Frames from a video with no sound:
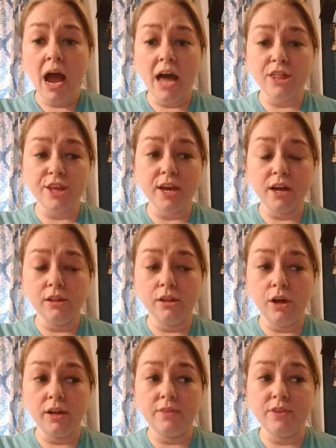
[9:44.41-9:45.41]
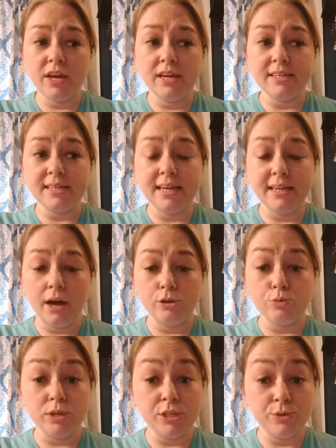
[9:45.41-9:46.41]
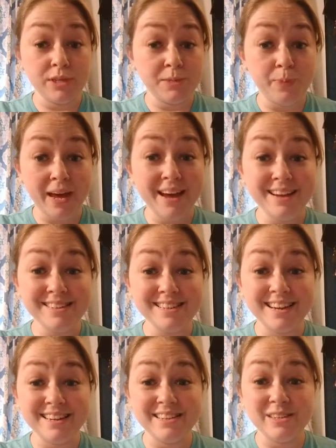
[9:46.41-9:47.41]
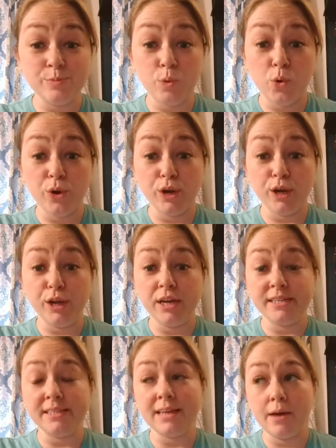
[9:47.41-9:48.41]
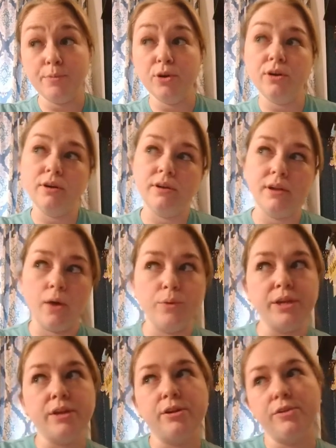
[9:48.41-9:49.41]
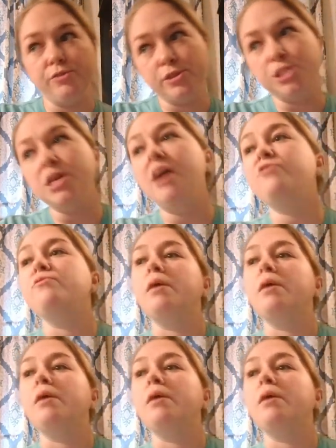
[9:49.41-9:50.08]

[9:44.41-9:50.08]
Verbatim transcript: I think a lot of it is he knows what to expect, and it's more because summer, you know, we do different stuff.